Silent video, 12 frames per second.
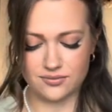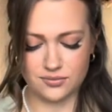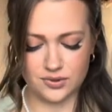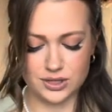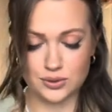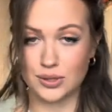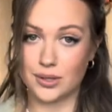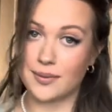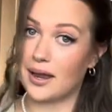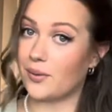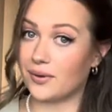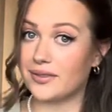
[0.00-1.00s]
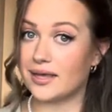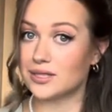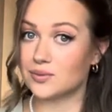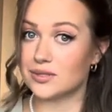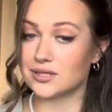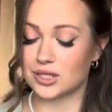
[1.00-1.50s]
which will look better with this
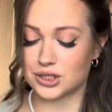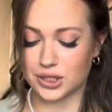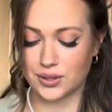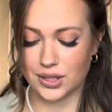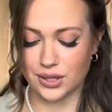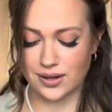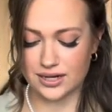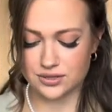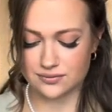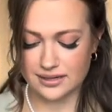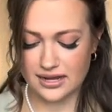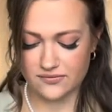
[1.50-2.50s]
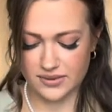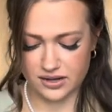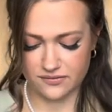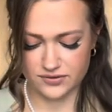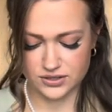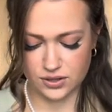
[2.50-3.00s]
once I show you. And it's really out of my
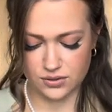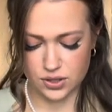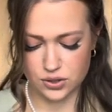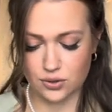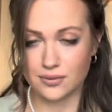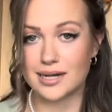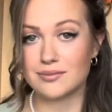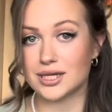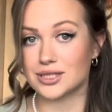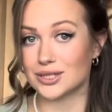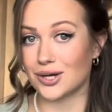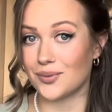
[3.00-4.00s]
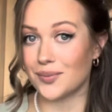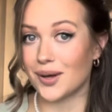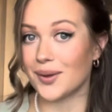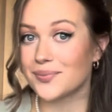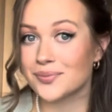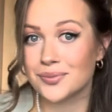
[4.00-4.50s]
comfort zone and not really my style, but
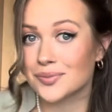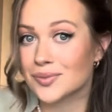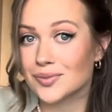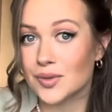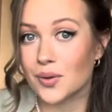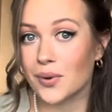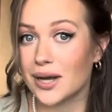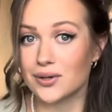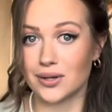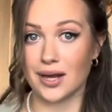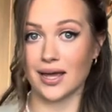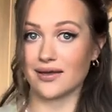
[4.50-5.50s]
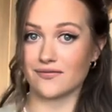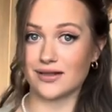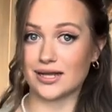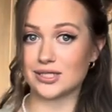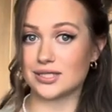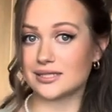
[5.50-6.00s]
why not life?
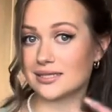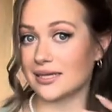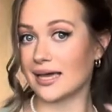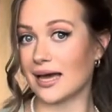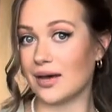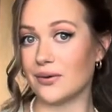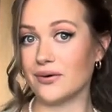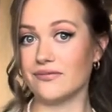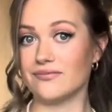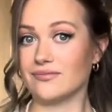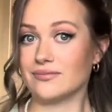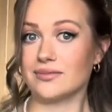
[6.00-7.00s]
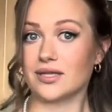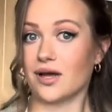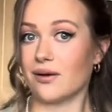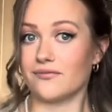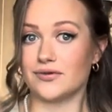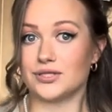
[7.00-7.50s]
Let's just get out of the
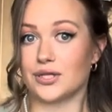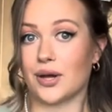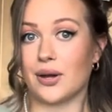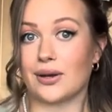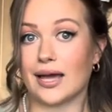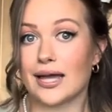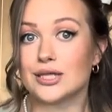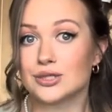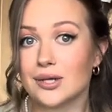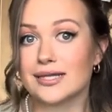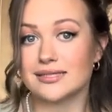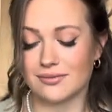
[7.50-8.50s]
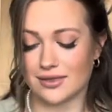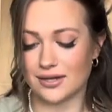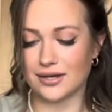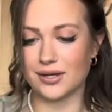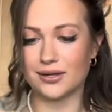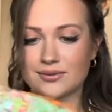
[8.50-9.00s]
comfort zone and try something
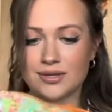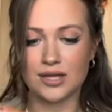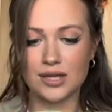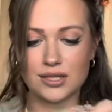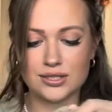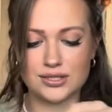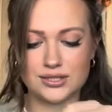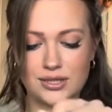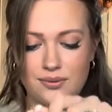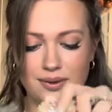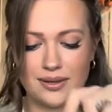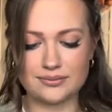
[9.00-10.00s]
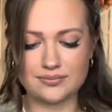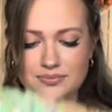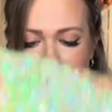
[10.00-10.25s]
new. So